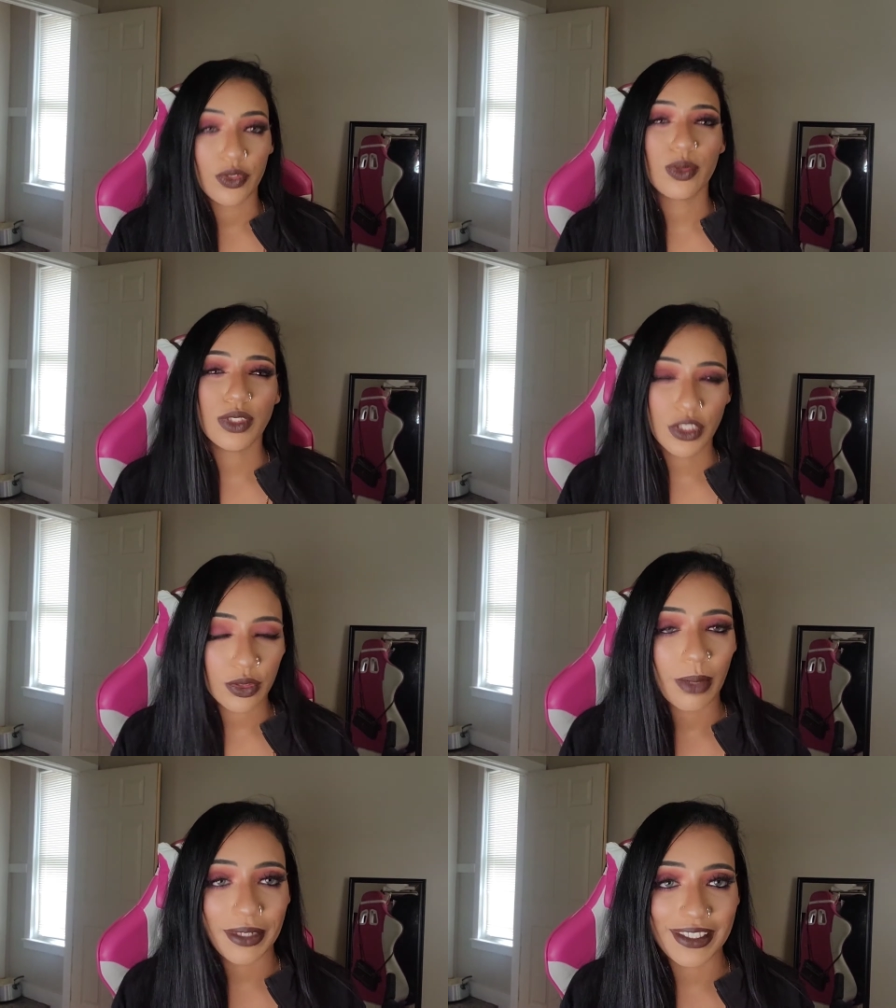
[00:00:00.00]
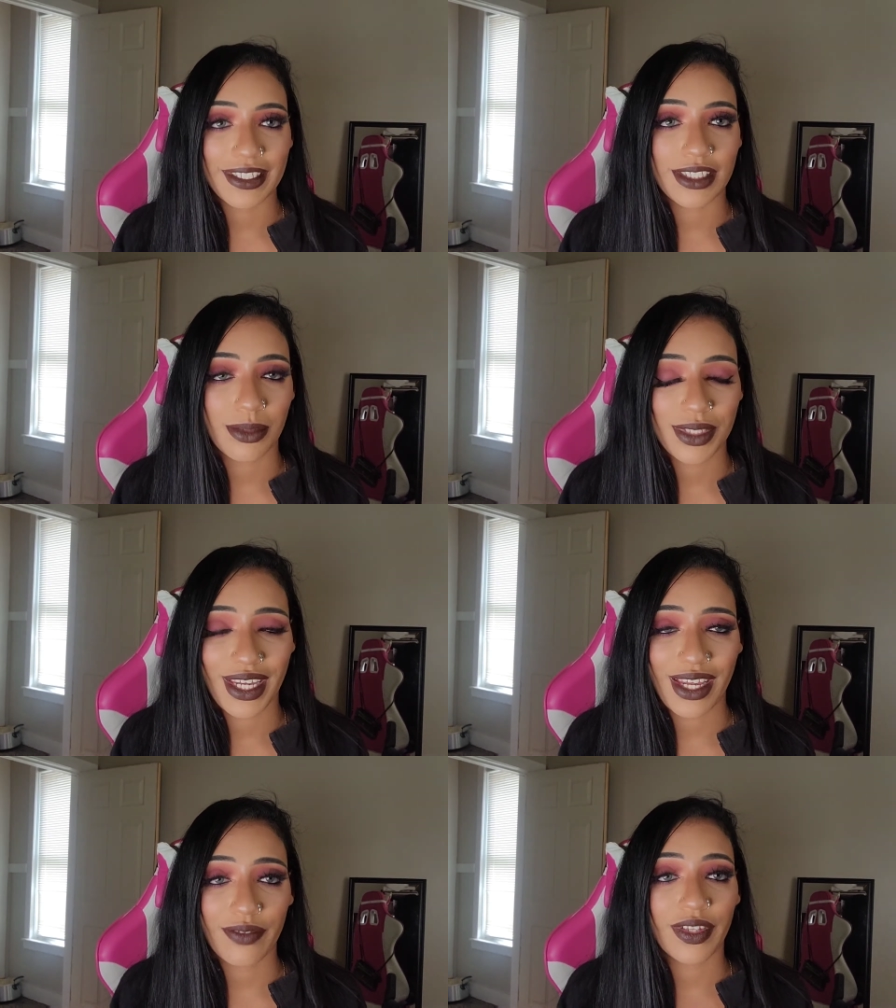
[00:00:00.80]
if you only knew how many tank tops I
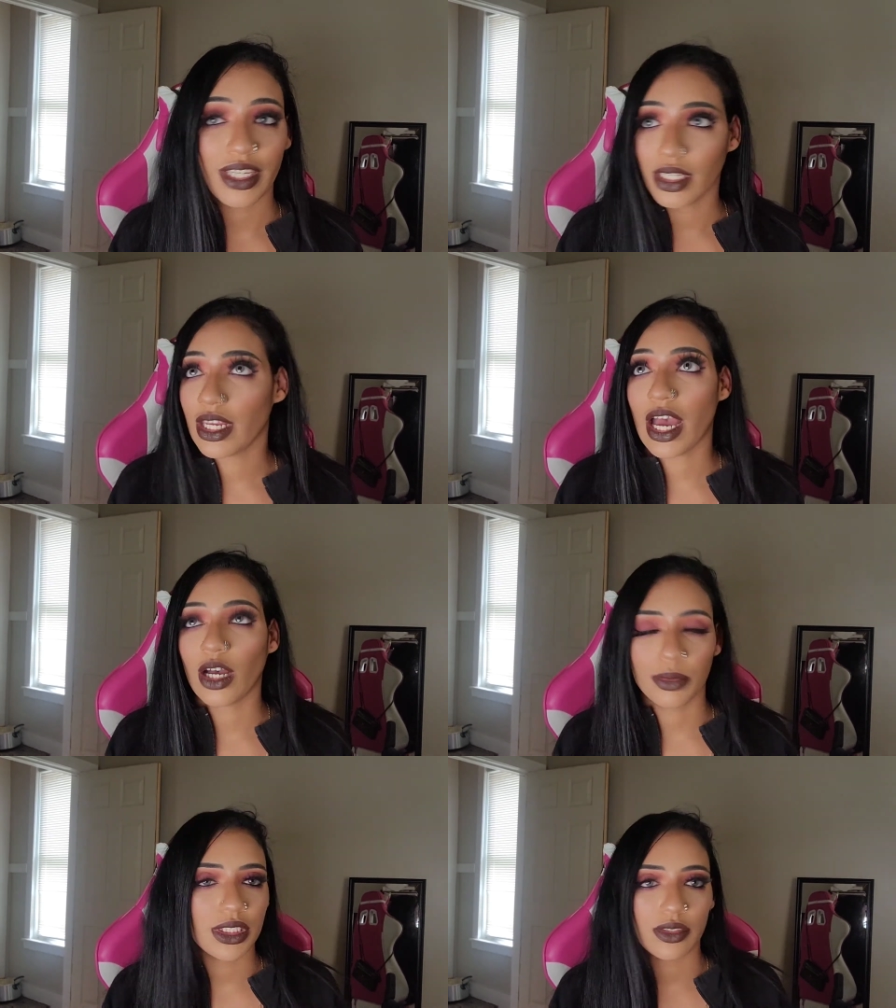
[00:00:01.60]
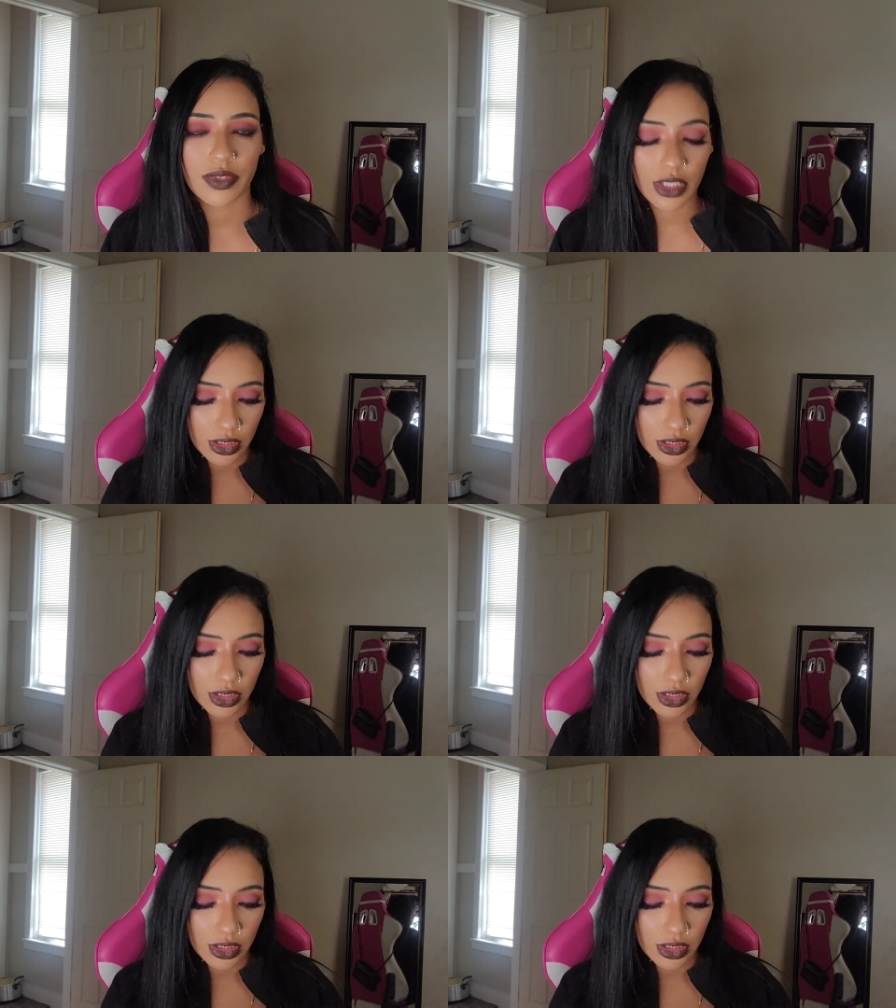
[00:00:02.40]
have and in how many different